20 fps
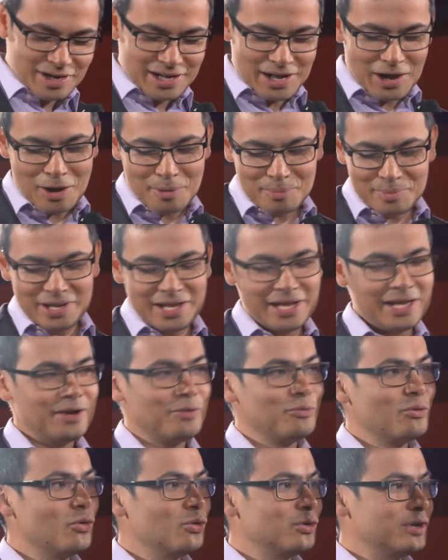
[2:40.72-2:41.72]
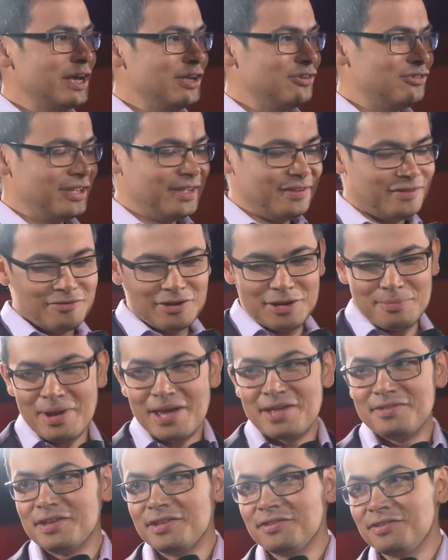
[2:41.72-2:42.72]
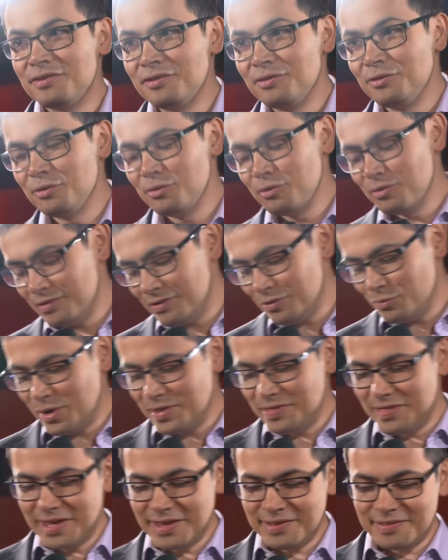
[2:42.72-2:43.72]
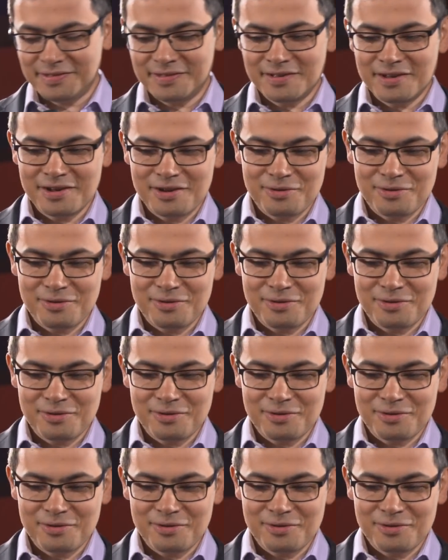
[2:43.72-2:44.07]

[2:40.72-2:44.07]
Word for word: Really humbling award, actually. It's really amazing to, to win this.